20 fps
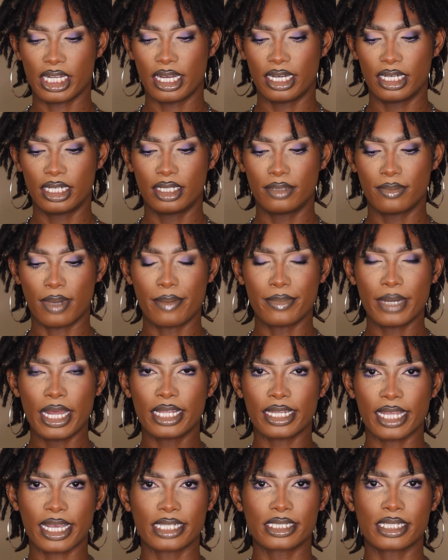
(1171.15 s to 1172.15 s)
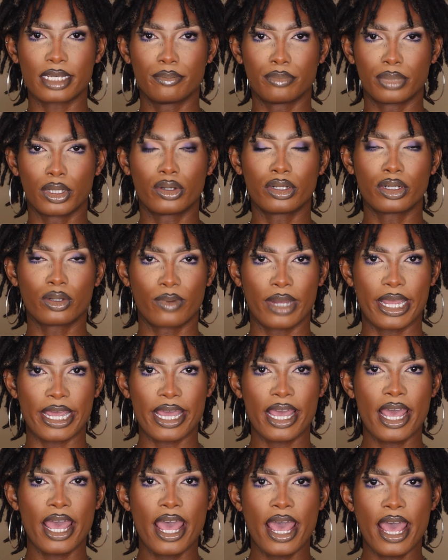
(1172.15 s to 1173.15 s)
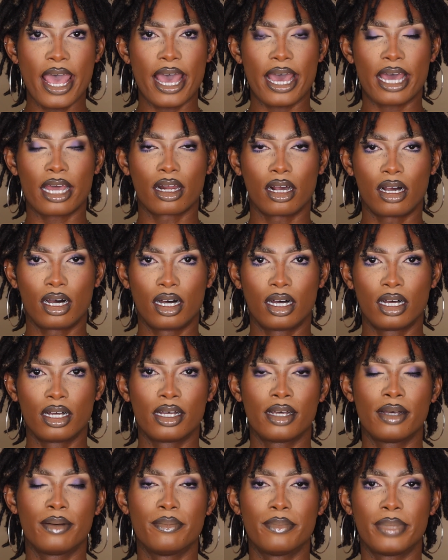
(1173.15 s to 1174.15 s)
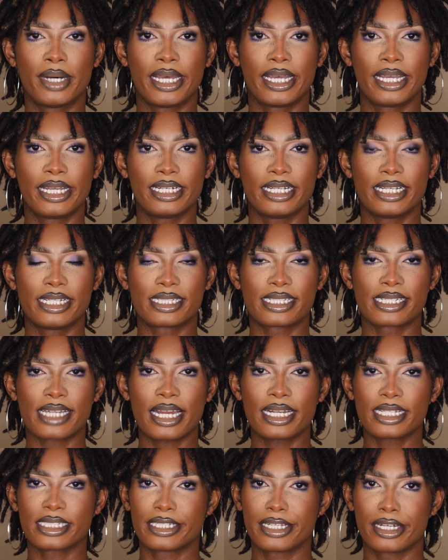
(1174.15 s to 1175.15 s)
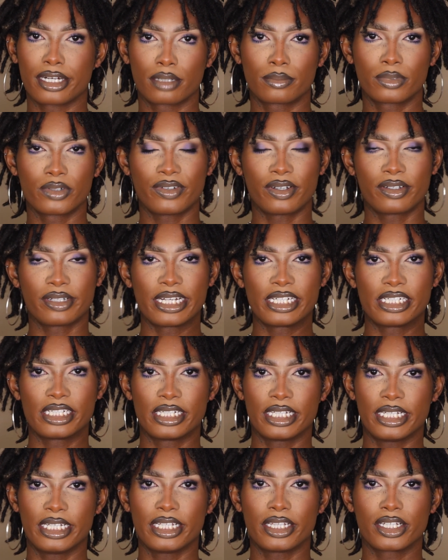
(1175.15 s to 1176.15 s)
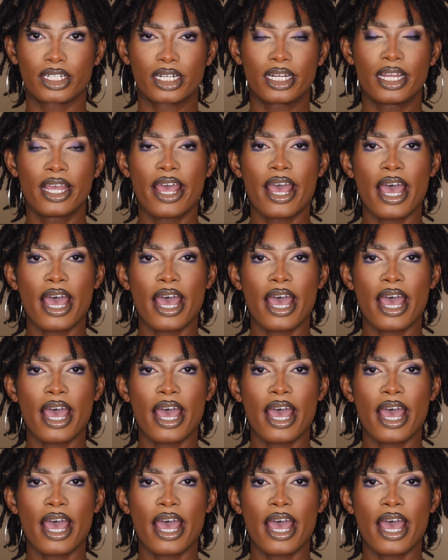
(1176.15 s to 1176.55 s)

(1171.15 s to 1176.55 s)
I'm not, like I said, blown away at all, but it's not a terrible foundation either.